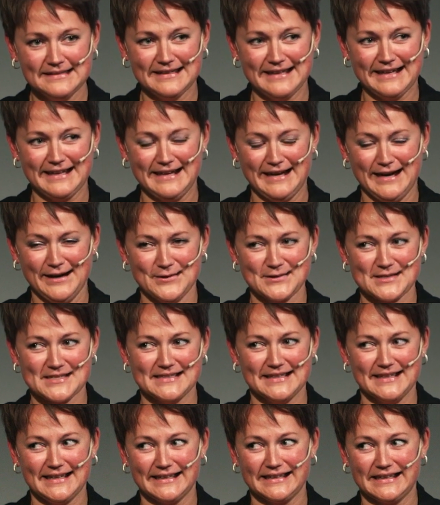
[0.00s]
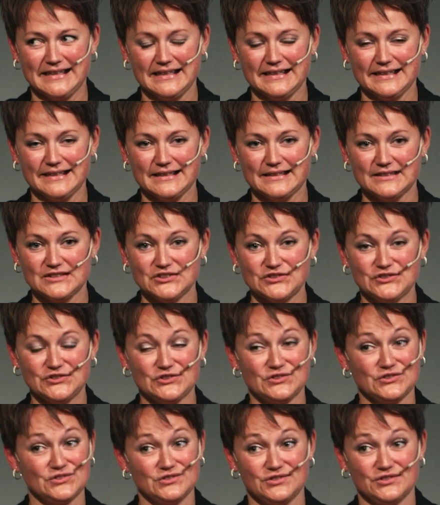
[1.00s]
And I was like,
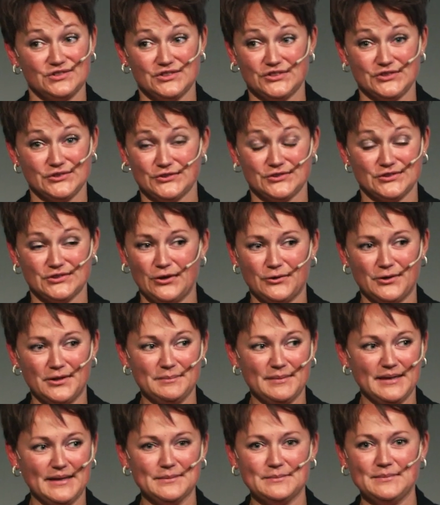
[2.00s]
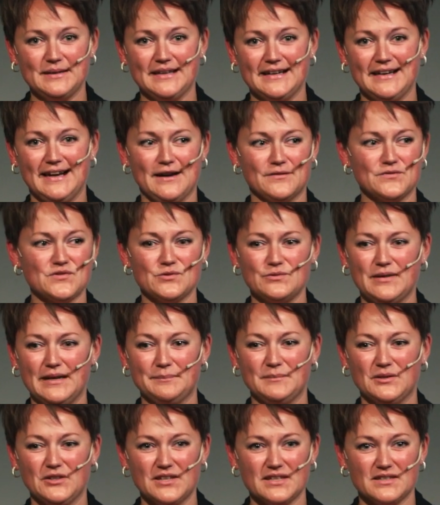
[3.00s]
"Sorry, ma'am, I have to,
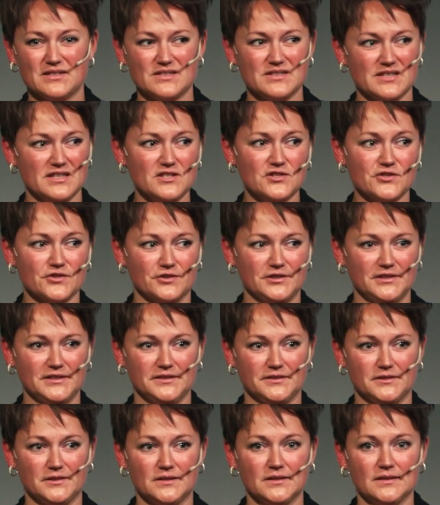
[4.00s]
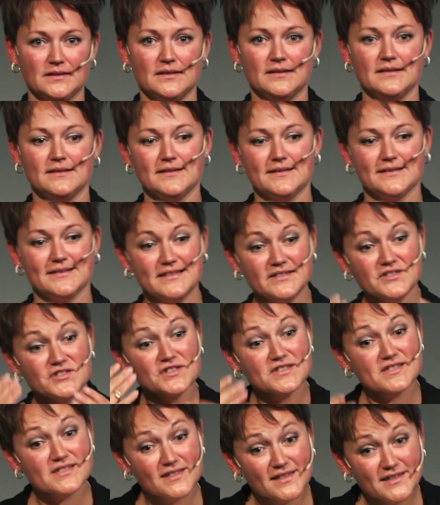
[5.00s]
I'm not a teacher here." And then
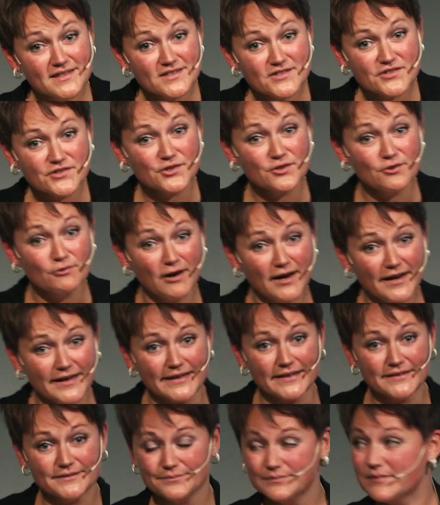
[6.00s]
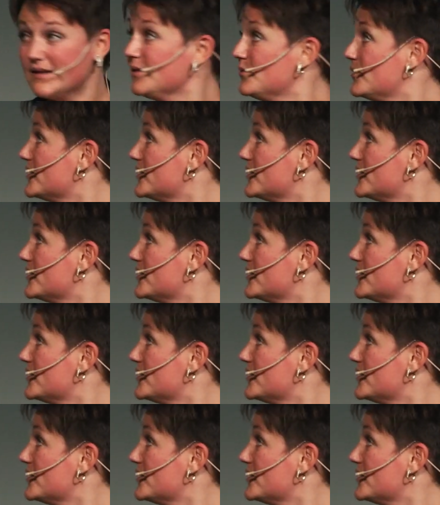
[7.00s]
she started to cry, and